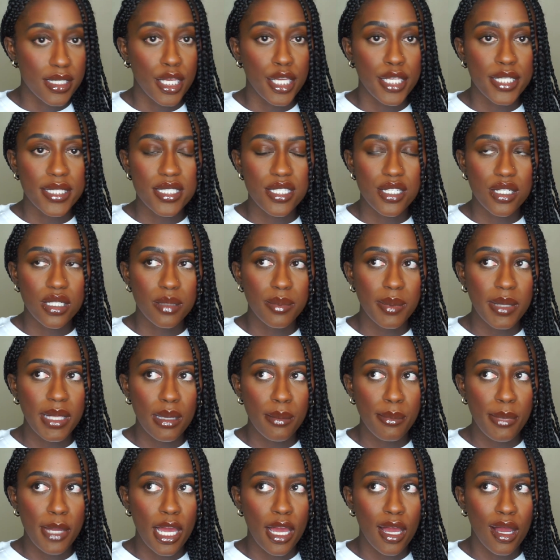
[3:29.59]
It took me
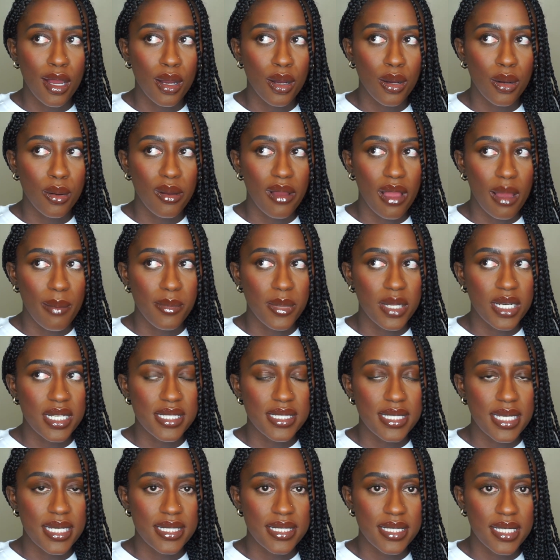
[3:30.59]
about, I'm going to
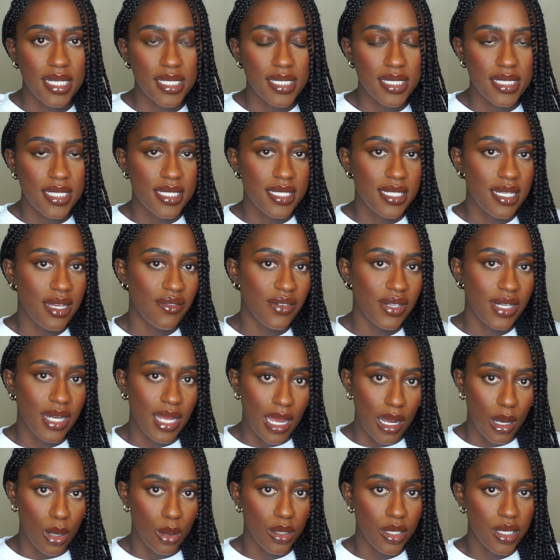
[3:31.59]
say 6 to 7
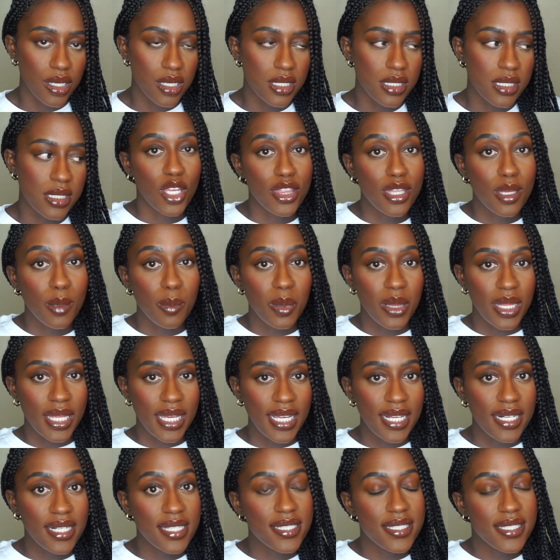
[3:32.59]
hours. The
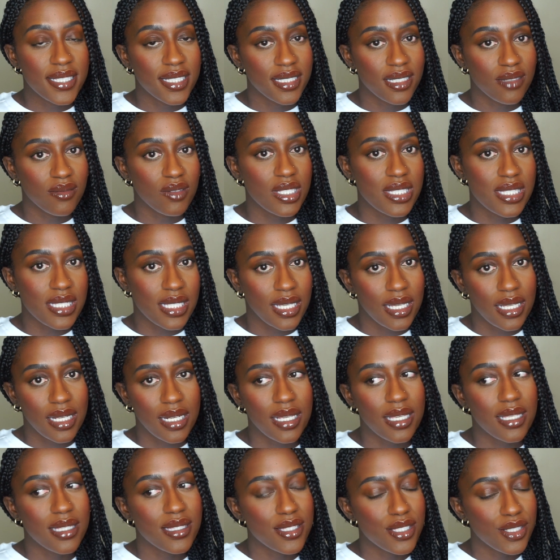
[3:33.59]
plan is to leave this in
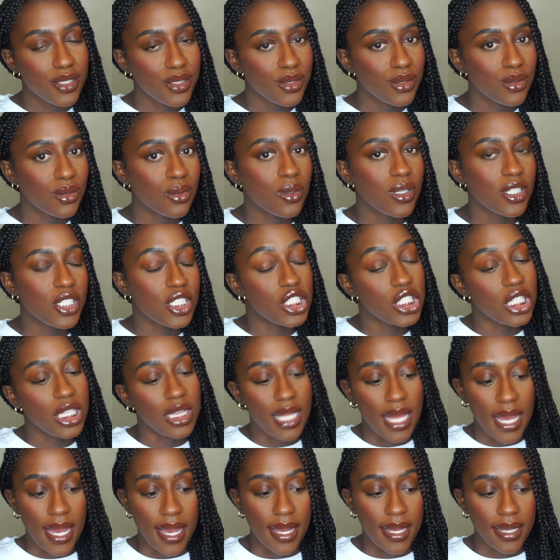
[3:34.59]
until
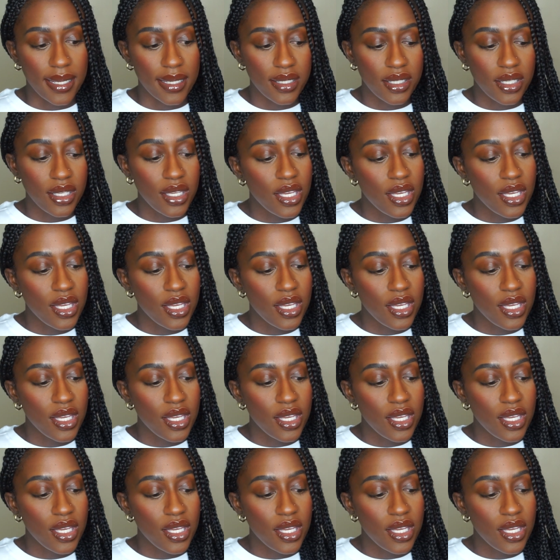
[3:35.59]
July.